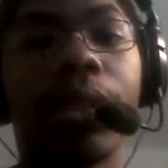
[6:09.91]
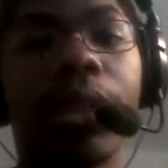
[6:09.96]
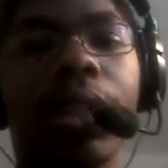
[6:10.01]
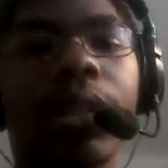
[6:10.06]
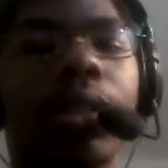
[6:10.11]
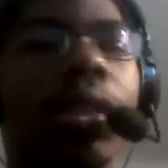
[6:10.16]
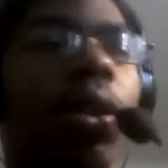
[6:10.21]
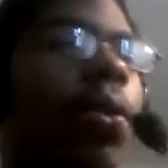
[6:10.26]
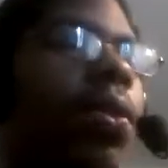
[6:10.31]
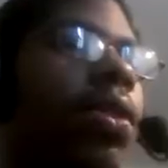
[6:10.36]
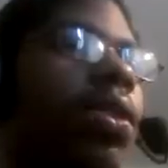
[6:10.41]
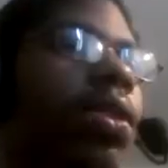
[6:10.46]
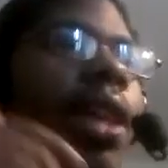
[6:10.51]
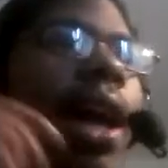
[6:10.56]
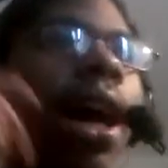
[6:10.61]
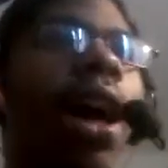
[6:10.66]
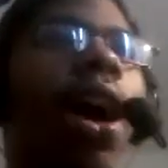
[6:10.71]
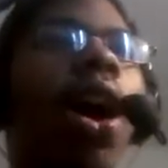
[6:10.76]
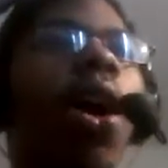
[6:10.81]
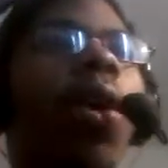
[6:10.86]
So
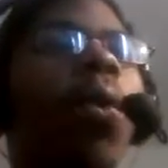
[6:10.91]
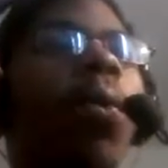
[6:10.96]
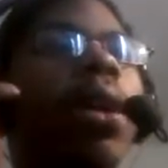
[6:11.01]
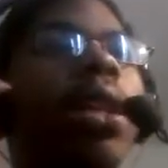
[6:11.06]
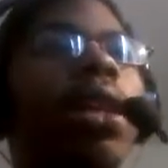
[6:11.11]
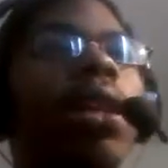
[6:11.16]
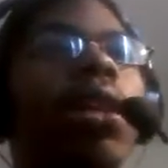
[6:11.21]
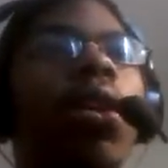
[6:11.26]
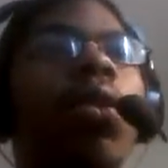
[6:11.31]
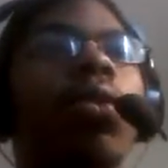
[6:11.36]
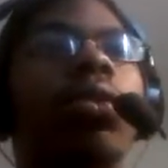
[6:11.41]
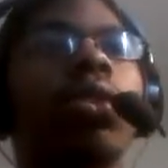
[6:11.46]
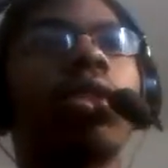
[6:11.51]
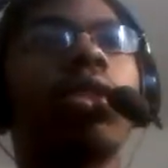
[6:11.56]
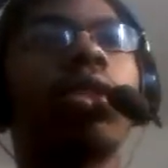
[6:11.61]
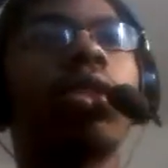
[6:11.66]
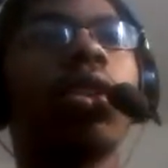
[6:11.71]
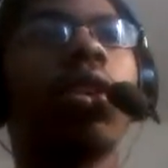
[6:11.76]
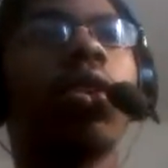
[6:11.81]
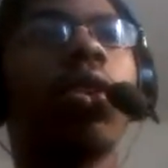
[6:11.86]
that already goes to
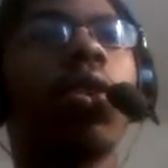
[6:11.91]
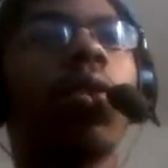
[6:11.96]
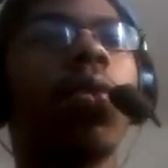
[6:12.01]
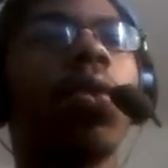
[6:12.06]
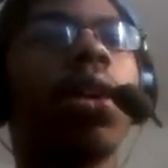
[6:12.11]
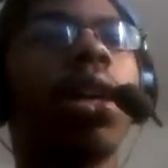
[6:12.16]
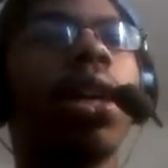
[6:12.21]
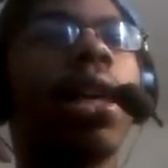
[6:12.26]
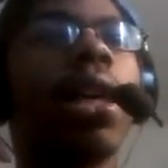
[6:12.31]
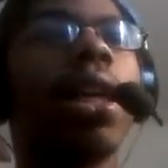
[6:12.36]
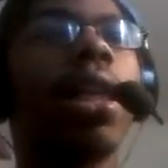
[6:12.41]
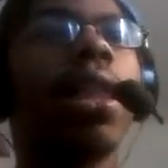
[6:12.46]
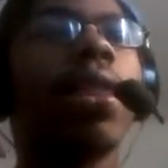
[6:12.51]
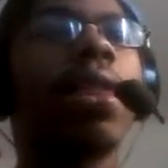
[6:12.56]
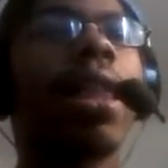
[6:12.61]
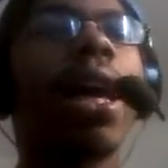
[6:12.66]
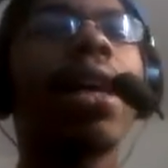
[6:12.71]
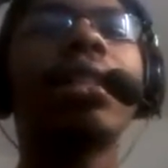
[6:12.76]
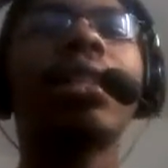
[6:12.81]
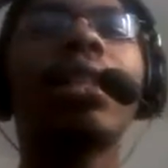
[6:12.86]
show you
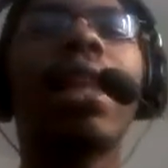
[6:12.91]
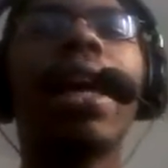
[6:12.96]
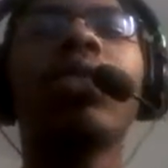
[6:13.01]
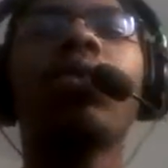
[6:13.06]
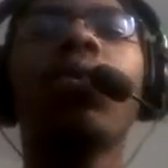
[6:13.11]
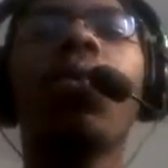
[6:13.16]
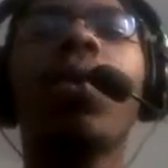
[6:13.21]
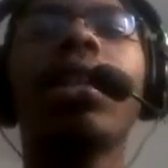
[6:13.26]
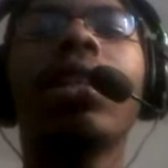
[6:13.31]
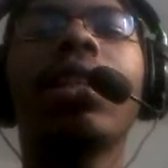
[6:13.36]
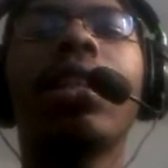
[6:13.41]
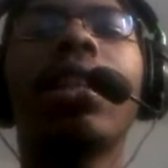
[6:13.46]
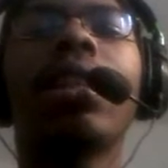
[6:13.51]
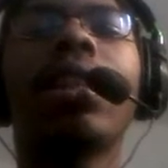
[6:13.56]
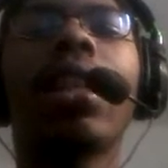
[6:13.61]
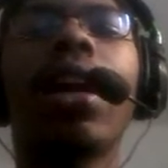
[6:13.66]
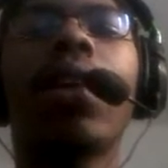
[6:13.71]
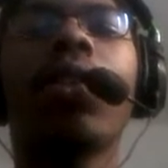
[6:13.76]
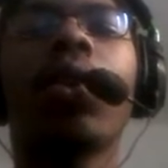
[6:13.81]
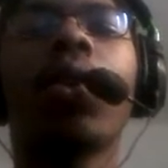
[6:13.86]
that's one of the
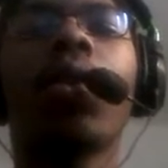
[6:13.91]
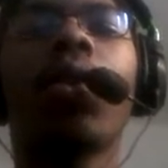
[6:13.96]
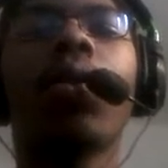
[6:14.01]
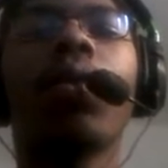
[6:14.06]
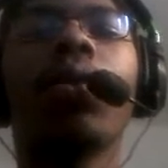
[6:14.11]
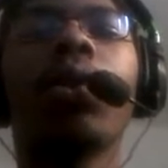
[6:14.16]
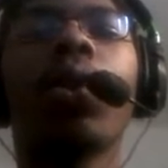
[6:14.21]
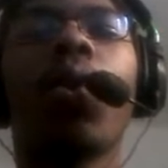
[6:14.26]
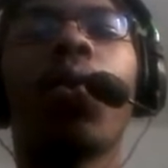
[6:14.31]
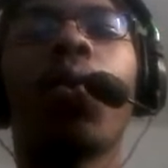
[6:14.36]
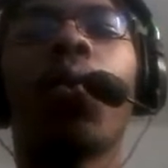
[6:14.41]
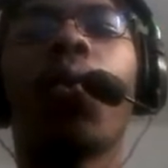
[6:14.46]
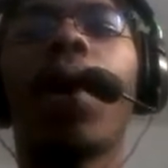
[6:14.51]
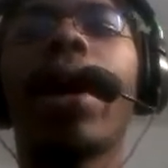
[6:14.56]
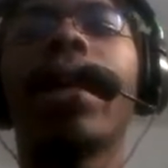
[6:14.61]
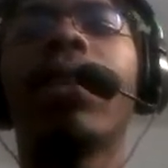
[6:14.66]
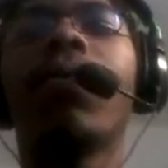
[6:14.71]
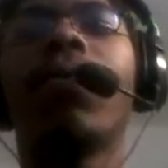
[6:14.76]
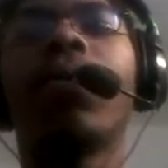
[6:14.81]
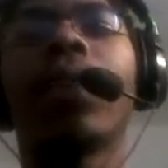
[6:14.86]
another
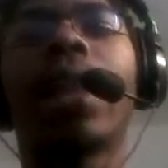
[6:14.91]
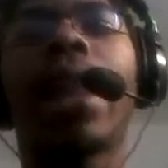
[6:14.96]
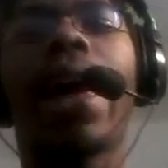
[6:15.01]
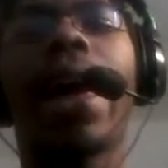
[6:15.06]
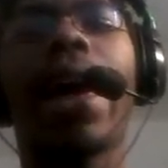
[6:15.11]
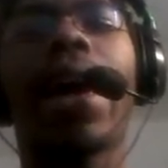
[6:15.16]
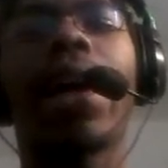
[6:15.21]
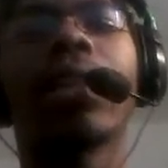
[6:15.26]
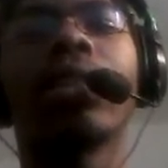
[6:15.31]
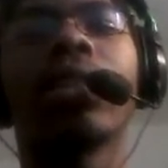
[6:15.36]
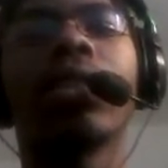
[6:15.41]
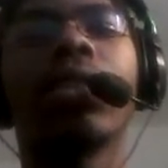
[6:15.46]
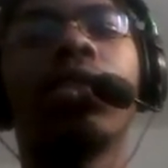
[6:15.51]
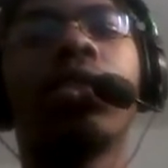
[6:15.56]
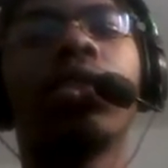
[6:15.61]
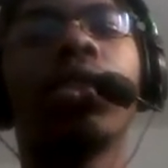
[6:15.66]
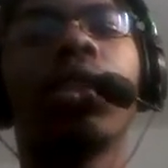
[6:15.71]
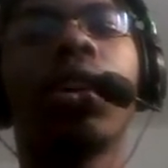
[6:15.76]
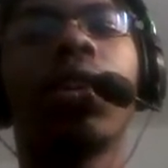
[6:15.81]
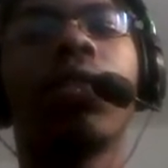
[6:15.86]
red flags you
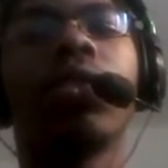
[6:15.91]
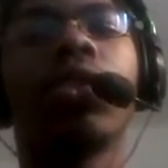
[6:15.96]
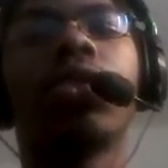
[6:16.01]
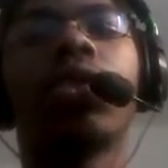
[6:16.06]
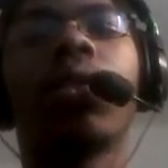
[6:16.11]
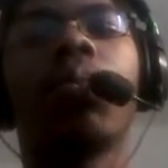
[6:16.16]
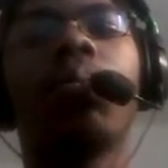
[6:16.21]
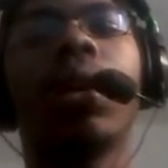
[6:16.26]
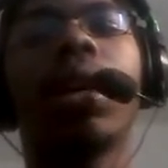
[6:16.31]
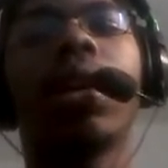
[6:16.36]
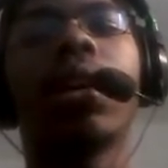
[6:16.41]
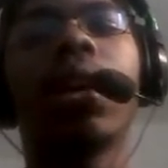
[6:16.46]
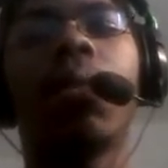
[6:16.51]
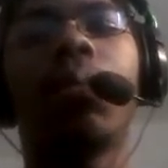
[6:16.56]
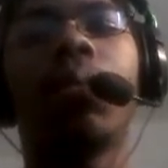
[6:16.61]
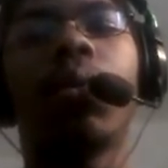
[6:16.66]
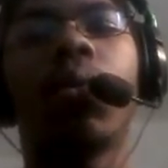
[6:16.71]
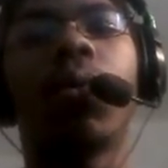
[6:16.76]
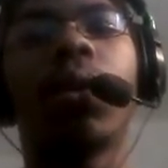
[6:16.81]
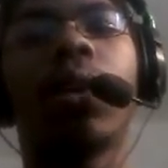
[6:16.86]
should pick
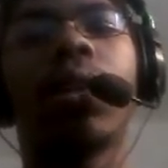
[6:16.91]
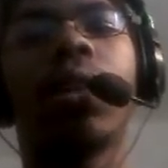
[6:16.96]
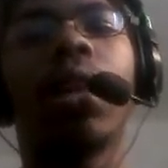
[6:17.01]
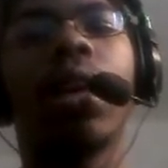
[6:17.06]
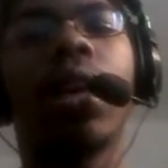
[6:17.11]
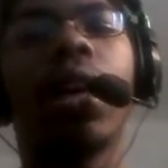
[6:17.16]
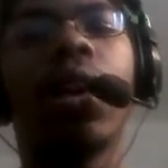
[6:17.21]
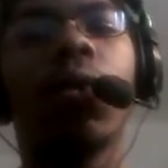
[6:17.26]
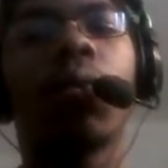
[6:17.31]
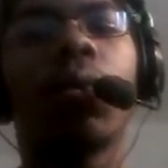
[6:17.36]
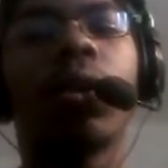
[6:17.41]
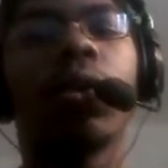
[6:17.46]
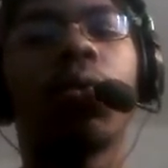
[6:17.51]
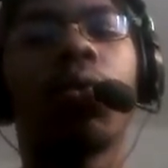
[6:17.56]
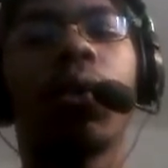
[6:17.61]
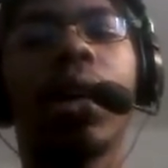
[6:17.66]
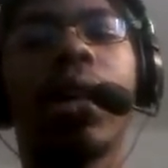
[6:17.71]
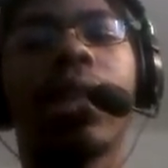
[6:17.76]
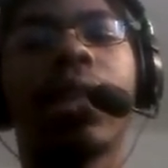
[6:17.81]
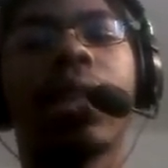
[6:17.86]
up on when
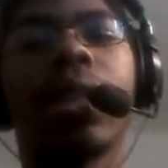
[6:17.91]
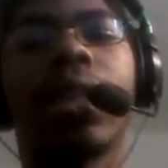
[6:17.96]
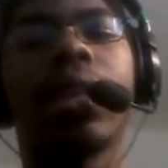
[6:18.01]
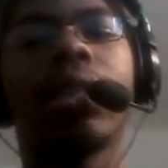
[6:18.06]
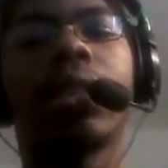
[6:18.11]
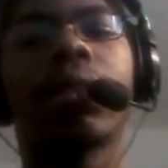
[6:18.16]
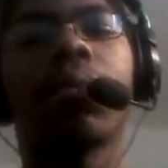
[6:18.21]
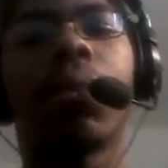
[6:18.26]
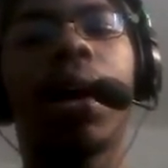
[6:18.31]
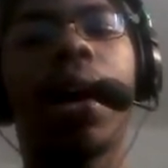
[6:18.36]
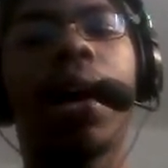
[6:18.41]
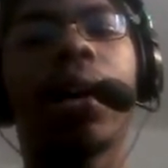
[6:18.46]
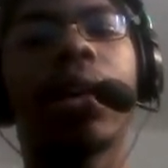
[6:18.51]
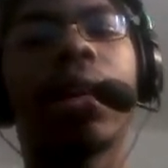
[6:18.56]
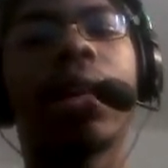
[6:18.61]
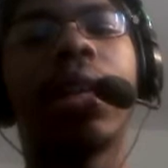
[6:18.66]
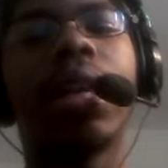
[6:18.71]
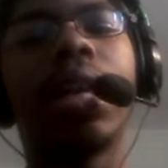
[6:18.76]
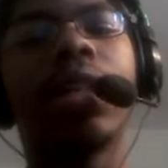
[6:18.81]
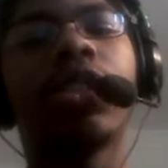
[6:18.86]
reading this
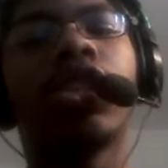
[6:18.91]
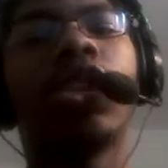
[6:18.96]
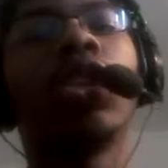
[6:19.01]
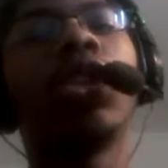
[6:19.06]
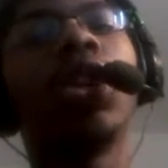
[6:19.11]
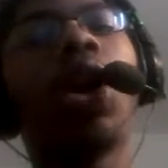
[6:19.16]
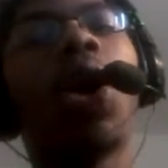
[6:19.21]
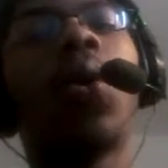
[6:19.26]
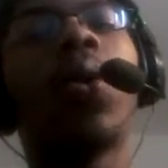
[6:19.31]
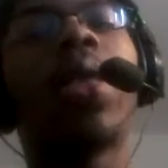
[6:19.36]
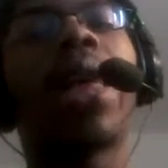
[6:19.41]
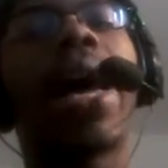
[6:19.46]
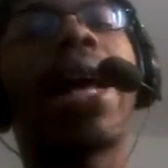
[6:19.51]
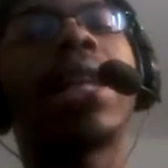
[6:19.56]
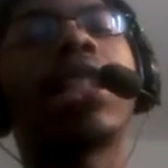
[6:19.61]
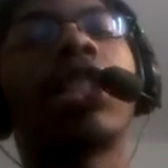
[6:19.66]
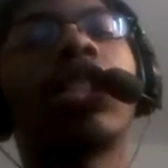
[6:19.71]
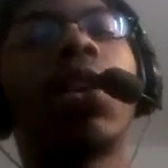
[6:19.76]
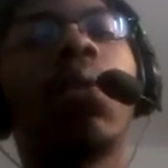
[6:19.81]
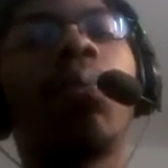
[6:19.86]
manga, to know that
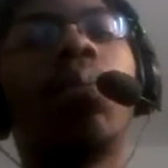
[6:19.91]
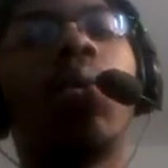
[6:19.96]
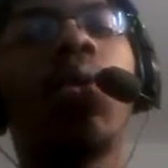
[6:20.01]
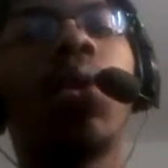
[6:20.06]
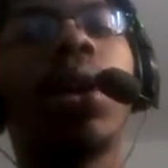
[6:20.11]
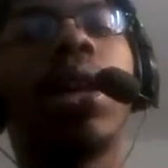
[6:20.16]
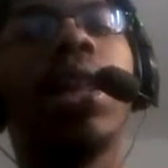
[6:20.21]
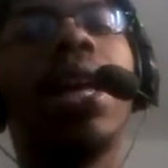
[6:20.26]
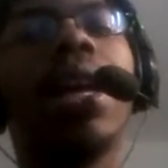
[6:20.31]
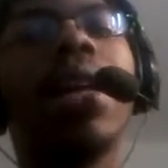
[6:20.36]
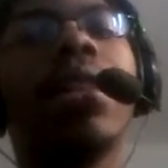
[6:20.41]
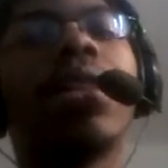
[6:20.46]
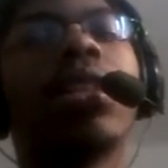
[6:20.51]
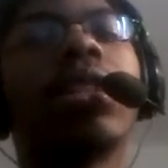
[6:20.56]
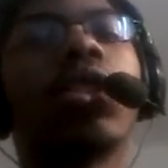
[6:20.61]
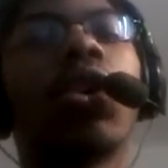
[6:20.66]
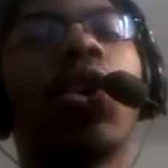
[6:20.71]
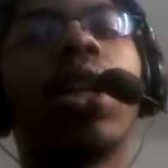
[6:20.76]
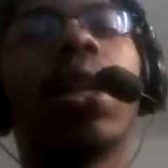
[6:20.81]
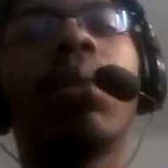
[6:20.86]
at some point
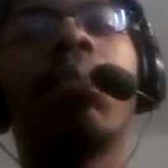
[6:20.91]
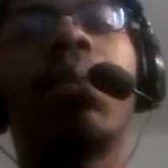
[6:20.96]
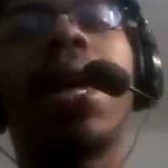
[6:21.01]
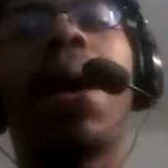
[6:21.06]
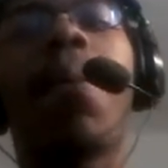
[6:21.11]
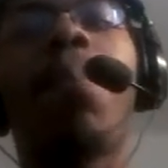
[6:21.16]
there's going to be a